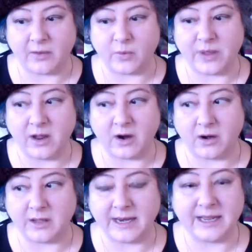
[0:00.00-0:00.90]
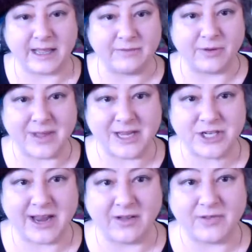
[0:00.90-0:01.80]
we are getting
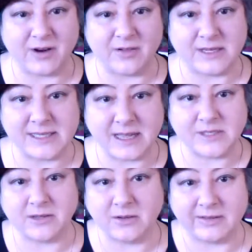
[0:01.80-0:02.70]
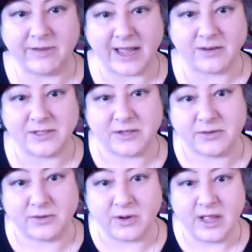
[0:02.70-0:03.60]
information out there that is absolutely vital
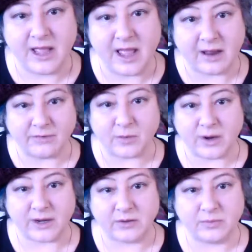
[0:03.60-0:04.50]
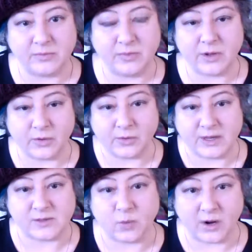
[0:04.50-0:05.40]
to everyone who
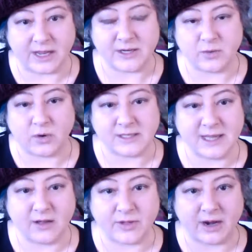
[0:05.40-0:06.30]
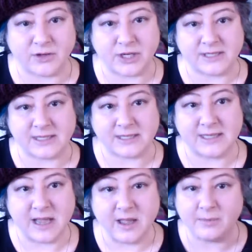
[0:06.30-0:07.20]
is working towards healthcare justice,
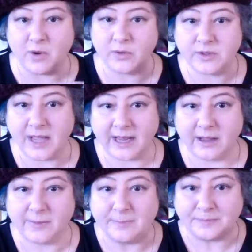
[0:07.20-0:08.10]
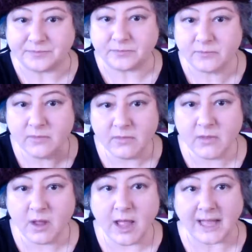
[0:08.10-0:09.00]
both
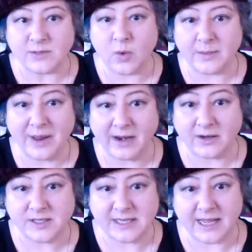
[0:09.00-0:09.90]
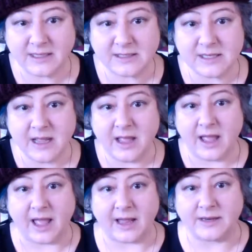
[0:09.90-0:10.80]
as one-payer states
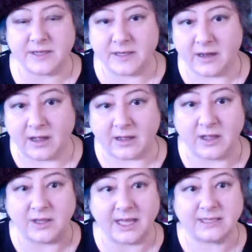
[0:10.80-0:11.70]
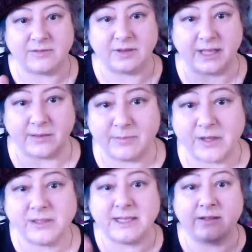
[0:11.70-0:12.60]
and collectively
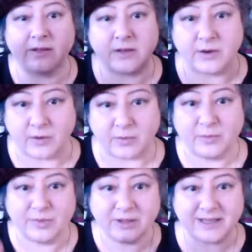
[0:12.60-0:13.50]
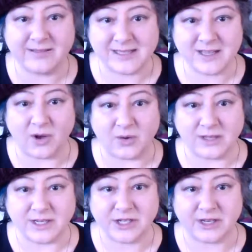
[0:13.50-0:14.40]
building this
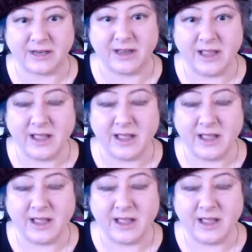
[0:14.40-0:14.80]
coalition